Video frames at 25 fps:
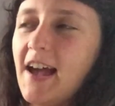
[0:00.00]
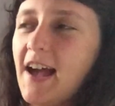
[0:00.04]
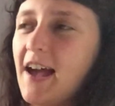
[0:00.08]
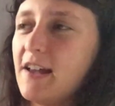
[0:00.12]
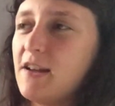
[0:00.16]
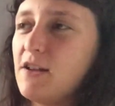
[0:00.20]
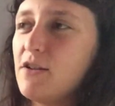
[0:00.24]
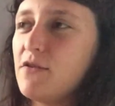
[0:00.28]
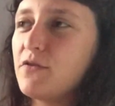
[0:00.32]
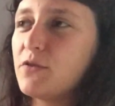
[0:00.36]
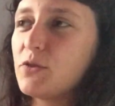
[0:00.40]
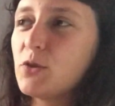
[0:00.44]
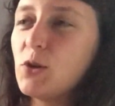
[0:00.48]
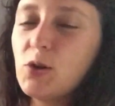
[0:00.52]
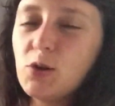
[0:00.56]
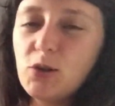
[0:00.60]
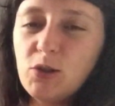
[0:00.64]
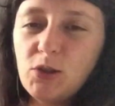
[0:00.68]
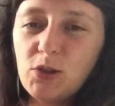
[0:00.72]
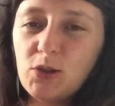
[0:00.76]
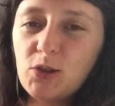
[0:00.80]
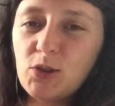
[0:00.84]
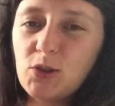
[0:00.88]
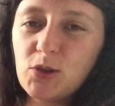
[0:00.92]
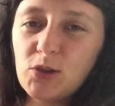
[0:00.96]
And if
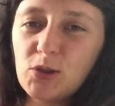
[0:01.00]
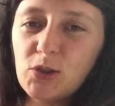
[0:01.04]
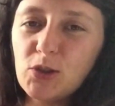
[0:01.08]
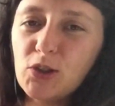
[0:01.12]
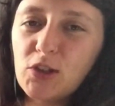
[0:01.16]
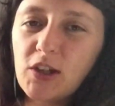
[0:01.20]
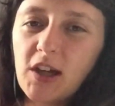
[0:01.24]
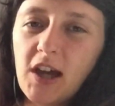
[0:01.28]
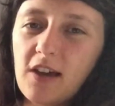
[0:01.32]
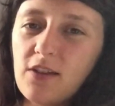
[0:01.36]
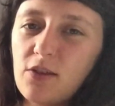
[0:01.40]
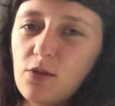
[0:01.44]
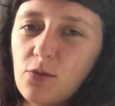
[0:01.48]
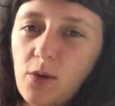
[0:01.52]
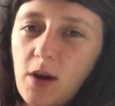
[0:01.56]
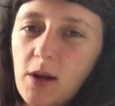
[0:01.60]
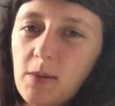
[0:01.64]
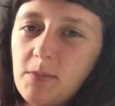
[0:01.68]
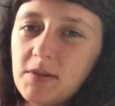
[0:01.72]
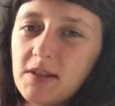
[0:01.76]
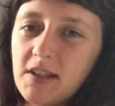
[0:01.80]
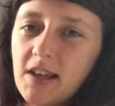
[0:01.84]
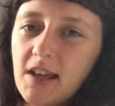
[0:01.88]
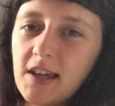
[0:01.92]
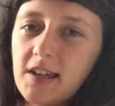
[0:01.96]
not, you should look at the
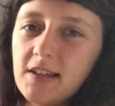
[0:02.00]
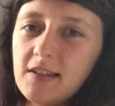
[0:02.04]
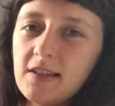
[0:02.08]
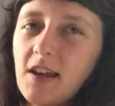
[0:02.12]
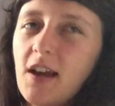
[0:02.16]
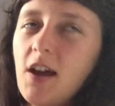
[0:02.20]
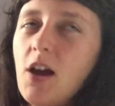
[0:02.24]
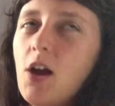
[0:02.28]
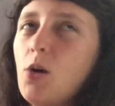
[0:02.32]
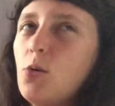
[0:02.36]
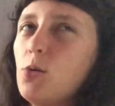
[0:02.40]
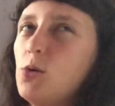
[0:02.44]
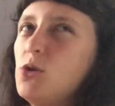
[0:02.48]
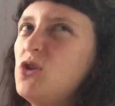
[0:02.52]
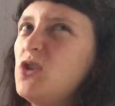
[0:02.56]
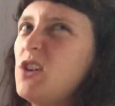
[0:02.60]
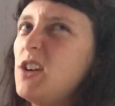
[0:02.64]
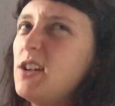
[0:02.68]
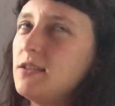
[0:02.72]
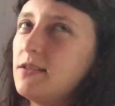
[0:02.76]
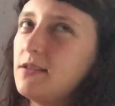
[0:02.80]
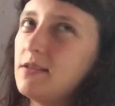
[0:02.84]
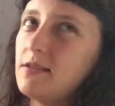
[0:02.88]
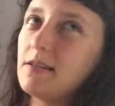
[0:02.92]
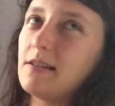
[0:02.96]
website, which
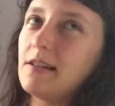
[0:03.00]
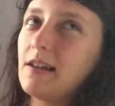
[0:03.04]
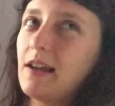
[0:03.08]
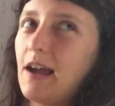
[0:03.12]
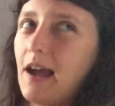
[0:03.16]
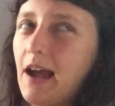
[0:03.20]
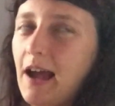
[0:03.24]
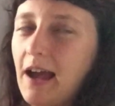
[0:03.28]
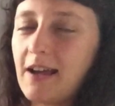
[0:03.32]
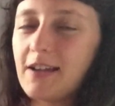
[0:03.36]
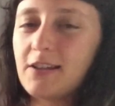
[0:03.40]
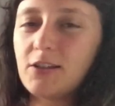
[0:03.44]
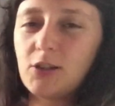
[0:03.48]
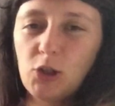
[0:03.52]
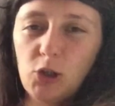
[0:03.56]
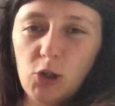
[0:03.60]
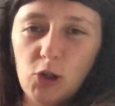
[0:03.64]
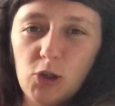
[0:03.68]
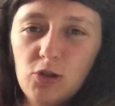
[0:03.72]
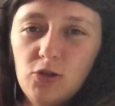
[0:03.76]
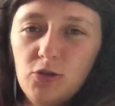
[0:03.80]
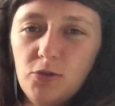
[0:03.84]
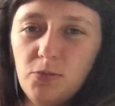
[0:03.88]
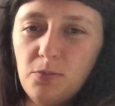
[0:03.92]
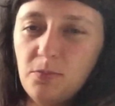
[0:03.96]
isn't as
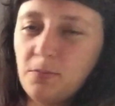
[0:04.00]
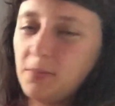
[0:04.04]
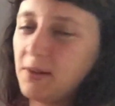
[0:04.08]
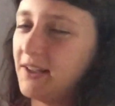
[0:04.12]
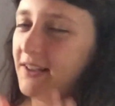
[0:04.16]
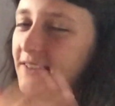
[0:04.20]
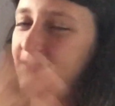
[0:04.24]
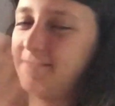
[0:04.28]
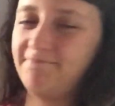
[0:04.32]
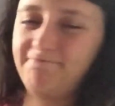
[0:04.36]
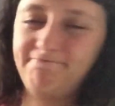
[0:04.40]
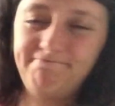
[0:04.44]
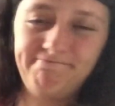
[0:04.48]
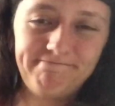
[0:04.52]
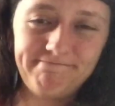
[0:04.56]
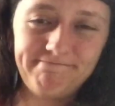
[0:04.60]
good, but